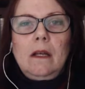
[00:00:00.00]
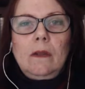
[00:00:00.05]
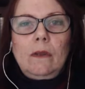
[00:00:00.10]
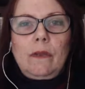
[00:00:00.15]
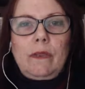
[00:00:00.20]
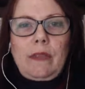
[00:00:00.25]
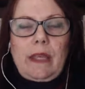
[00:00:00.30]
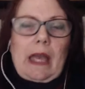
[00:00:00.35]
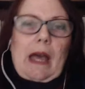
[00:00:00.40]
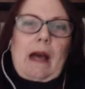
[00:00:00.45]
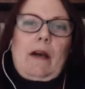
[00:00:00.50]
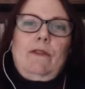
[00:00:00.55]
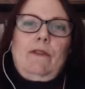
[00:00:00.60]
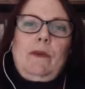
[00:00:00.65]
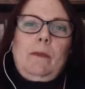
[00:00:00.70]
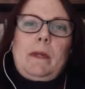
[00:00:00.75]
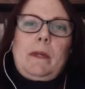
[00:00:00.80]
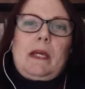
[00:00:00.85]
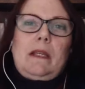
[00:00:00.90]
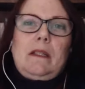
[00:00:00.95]
the
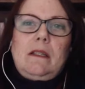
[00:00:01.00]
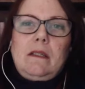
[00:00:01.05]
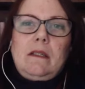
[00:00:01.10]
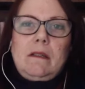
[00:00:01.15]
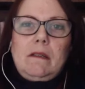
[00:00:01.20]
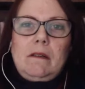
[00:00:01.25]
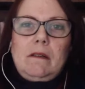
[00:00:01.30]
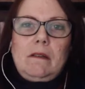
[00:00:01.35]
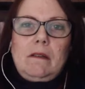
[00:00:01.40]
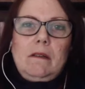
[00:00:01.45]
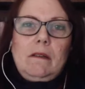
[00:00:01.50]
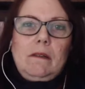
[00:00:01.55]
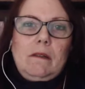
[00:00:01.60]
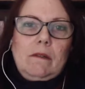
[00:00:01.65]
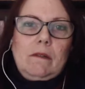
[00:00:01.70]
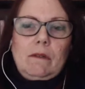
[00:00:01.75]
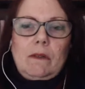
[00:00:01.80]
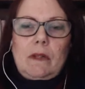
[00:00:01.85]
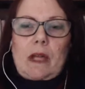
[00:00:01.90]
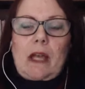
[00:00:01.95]
alphabet
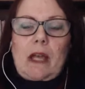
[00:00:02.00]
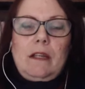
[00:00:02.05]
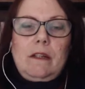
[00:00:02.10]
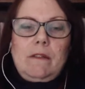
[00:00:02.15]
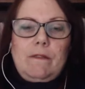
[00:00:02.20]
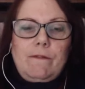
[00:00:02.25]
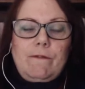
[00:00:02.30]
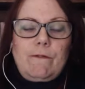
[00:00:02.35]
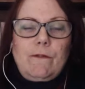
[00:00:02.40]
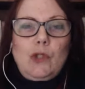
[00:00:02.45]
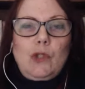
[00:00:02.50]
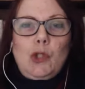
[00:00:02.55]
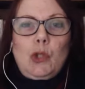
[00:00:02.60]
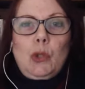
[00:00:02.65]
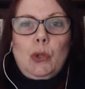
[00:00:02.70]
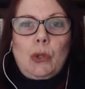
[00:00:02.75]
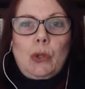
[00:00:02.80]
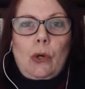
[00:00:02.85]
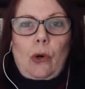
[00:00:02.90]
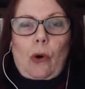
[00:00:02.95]
kind of
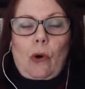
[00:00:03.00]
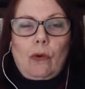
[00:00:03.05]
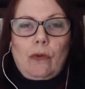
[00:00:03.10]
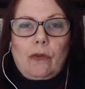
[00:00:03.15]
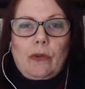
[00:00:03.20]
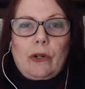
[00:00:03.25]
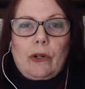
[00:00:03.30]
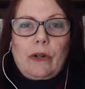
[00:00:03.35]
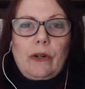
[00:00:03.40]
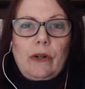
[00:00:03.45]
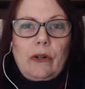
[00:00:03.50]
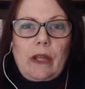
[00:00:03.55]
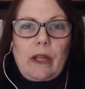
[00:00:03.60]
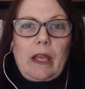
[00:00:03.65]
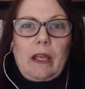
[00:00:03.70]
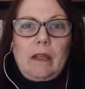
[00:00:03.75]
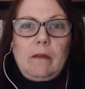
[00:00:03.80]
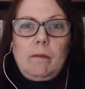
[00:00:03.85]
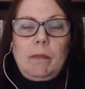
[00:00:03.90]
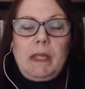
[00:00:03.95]
took over
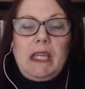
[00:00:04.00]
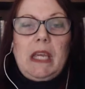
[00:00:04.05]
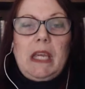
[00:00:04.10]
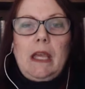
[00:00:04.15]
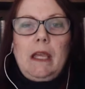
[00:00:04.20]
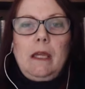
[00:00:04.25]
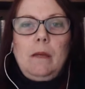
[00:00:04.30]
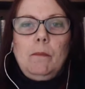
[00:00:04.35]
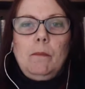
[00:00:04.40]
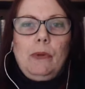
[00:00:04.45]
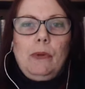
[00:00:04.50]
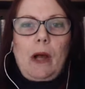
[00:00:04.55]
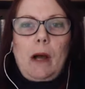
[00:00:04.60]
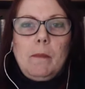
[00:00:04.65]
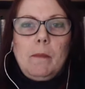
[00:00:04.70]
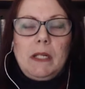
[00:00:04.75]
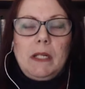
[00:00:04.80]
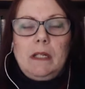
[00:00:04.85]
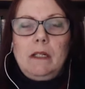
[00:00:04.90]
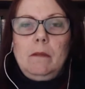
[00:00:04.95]
and became
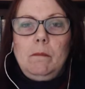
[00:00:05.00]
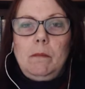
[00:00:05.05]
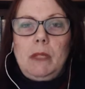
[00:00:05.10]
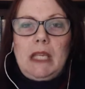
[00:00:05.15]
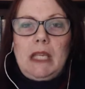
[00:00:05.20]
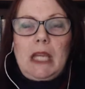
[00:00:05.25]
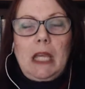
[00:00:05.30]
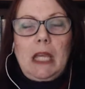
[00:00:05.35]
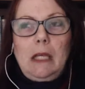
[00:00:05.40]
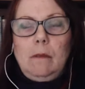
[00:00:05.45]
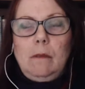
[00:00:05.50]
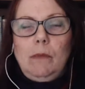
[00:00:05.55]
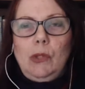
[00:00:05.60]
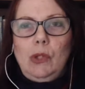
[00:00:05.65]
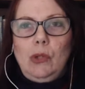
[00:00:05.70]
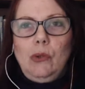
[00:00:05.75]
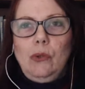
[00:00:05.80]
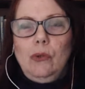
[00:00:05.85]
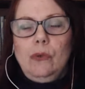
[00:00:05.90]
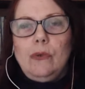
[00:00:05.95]
prominent and became
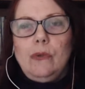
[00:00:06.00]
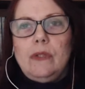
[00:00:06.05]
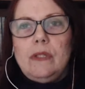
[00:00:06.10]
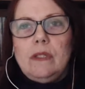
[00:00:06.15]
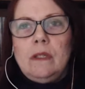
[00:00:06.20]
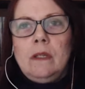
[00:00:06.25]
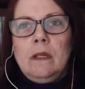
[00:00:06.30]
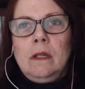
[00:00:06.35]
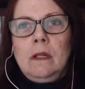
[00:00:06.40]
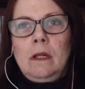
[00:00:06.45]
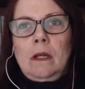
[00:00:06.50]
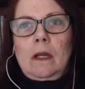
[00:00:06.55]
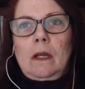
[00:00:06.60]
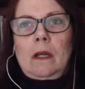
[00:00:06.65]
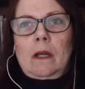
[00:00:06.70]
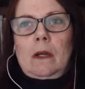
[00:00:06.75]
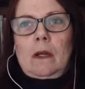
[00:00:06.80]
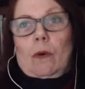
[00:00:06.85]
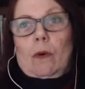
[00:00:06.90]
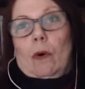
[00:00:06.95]
used,
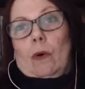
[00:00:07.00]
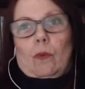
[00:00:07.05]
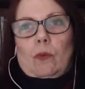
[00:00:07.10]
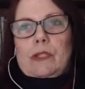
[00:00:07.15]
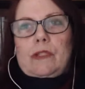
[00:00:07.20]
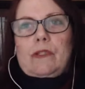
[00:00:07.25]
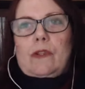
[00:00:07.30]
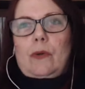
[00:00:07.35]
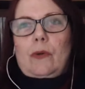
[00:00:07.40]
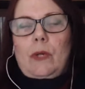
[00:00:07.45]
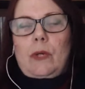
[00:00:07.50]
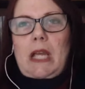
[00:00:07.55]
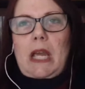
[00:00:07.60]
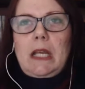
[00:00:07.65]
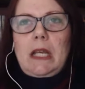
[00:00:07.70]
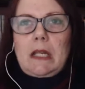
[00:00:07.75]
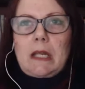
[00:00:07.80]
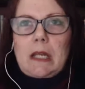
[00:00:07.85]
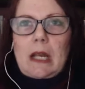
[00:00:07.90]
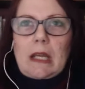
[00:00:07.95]
or was
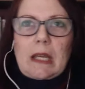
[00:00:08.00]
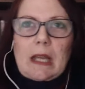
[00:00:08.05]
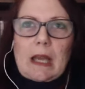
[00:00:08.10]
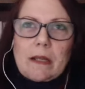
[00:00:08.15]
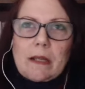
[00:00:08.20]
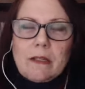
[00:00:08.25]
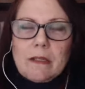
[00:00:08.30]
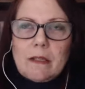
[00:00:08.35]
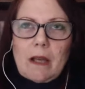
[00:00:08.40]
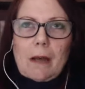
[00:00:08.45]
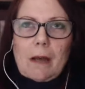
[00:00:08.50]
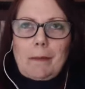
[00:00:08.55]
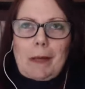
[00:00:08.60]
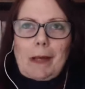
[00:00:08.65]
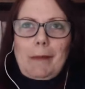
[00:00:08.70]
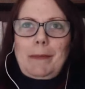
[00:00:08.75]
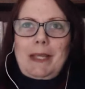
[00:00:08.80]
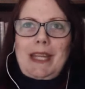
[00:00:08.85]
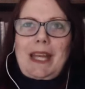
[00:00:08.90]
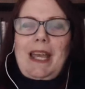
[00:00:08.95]
created, I guess.
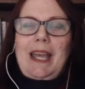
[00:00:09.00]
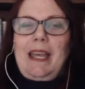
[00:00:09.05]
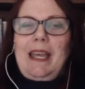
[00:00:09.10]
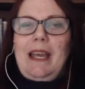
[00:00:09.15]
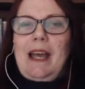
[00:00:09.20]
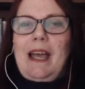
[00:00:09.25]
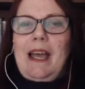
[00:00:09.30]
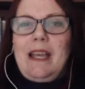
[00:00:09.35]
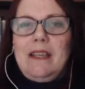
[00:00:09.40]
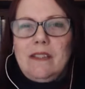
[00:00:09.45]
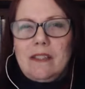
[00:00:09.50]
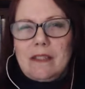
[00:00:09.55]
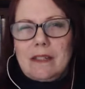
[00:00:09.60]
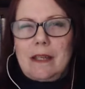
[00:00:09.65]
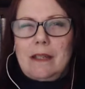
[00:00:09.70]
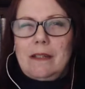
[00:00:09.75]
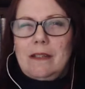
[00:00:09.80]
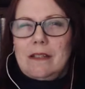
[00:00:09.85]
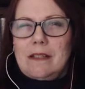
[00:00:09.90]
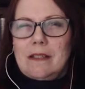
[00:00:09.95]
I mean, I
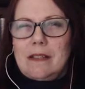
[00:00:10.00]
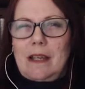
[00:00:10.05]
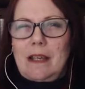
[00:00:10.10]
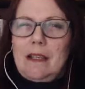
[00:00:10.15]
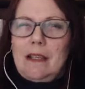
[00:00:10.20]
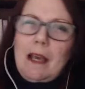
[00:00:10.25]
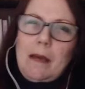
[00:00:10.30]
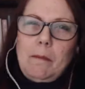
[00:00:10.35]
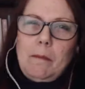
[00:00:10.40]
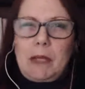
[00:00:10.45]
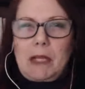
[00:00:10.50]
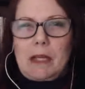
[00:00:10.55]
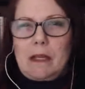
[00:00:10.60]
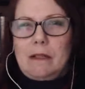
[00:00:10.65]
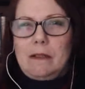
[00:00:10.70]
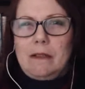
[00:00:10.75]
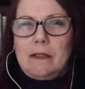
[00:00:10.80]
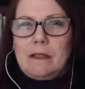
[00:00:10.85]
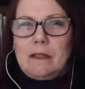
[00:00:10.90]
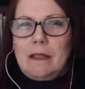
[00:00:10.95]
hesitate to say that
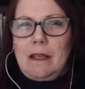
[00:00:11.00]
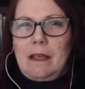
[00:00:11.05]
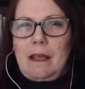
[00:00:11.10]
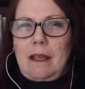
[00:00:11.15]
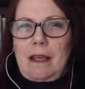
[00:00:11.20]
because